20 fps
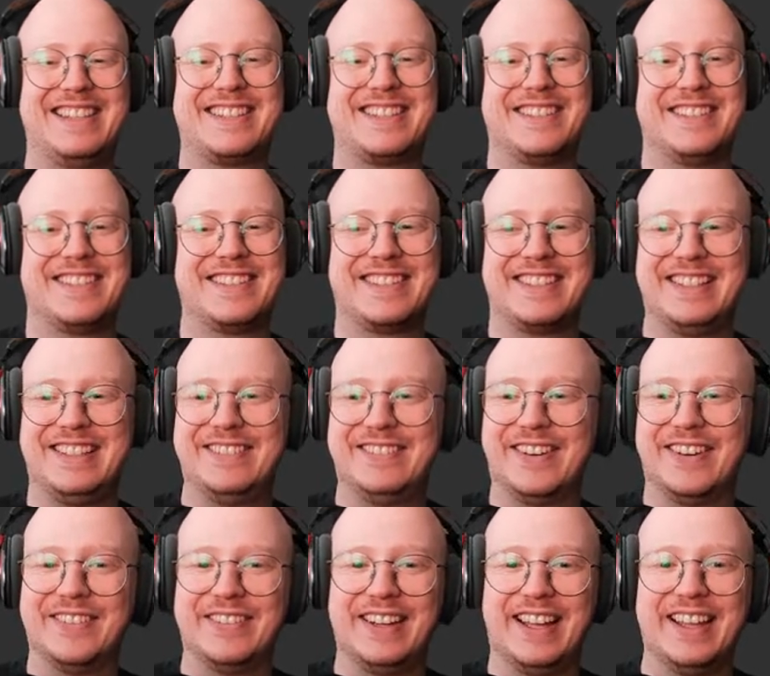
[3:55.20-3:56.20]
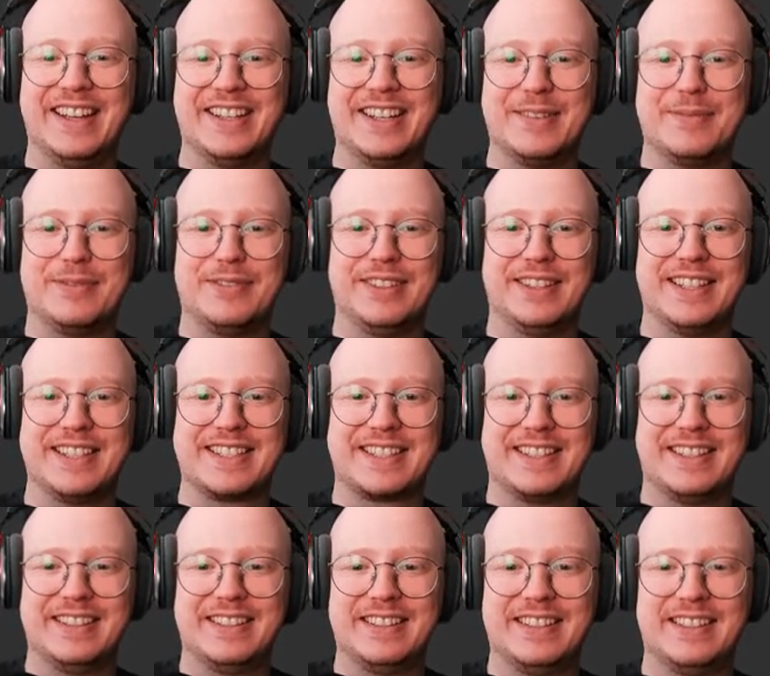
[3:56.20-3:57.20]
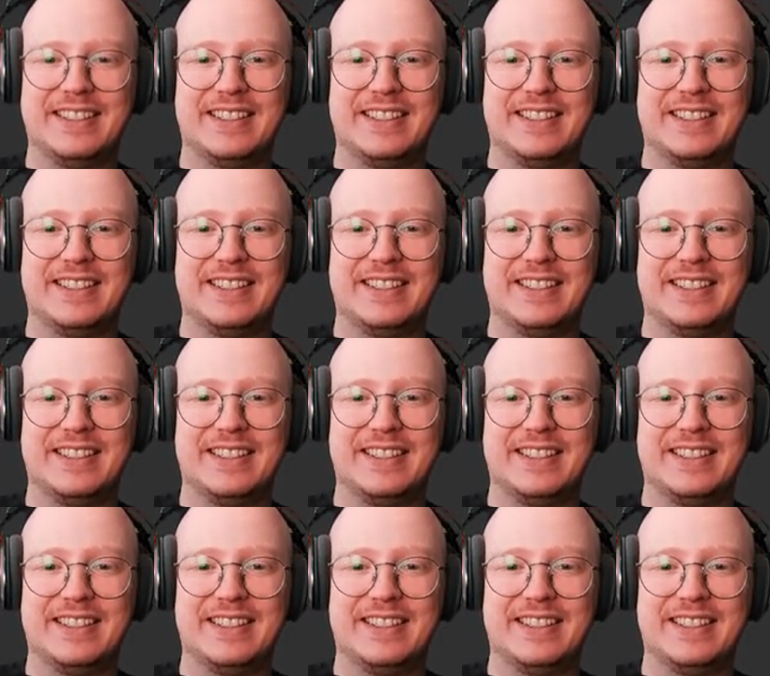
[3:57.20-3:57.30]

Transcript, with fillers: Let's just see where we end up with this guy.